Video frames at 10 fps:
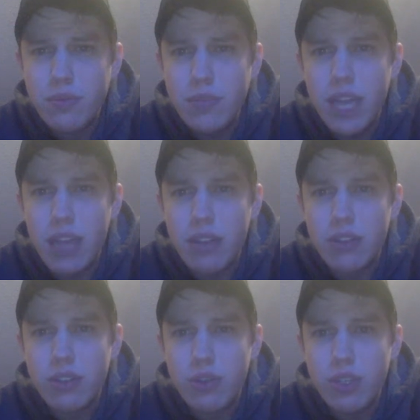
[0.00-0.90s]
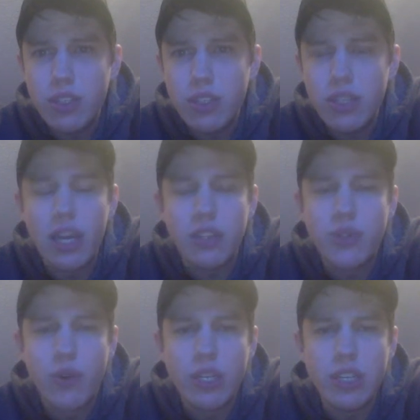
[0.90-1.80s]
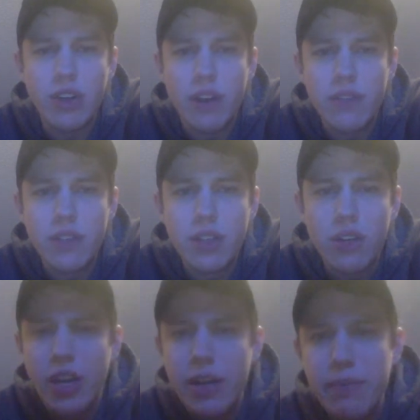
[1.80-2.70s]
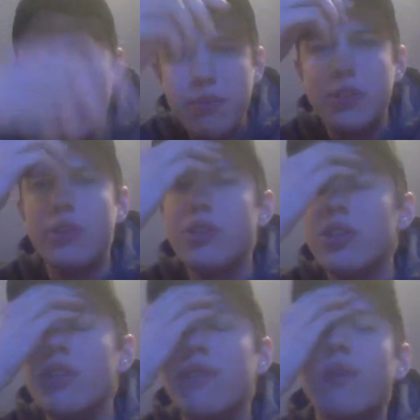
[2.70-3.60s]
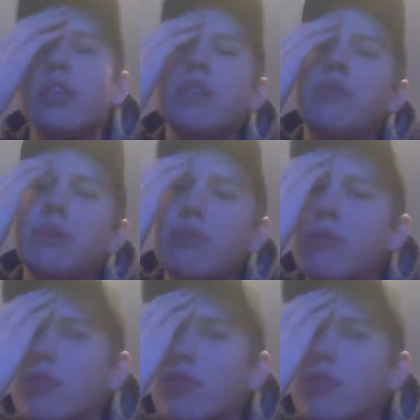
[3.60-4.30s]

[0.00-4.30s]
Yeah, there are 22. Yeah, there's 14 left. Okay. So those other 14 people,